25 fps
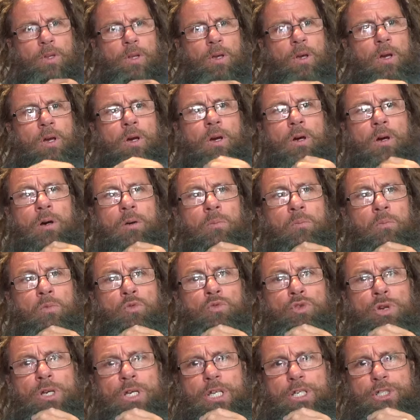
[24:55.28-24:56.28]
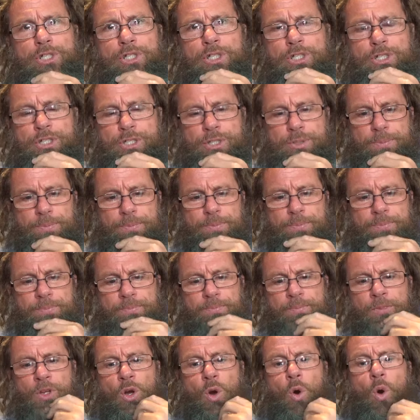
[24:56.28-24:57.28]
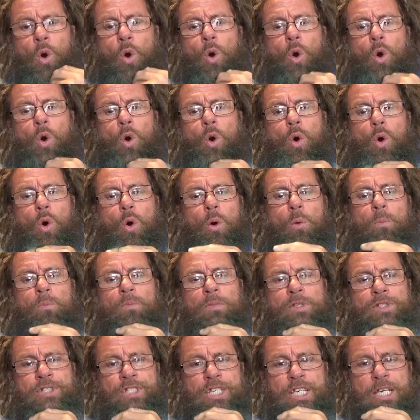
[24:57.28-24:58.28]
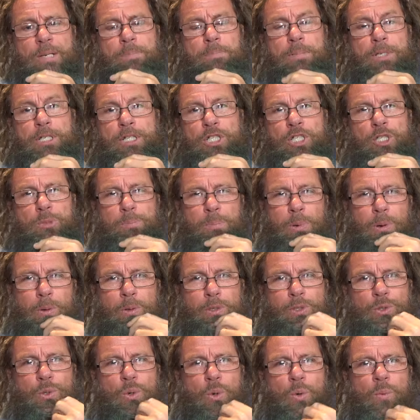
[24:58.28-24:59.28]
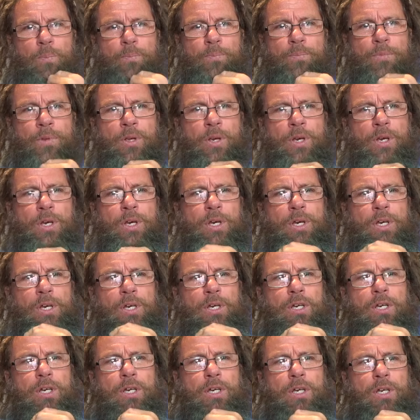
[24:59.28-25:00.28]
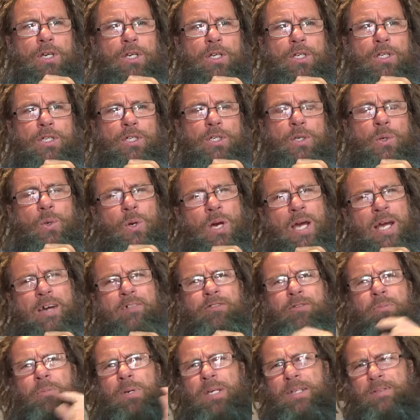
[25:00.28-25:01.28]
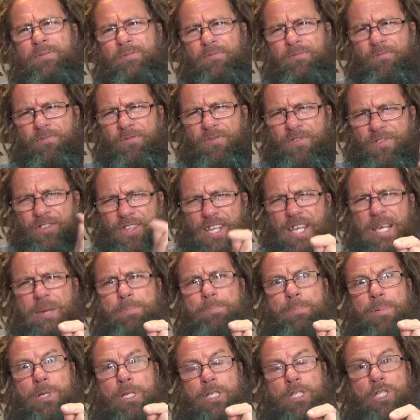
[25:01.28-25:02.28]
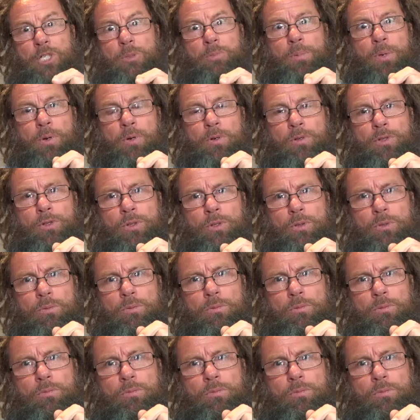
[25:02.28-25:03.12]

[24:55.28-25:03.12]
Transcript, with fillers: um, religious or deeply spiritual. You have to be deeply spiritual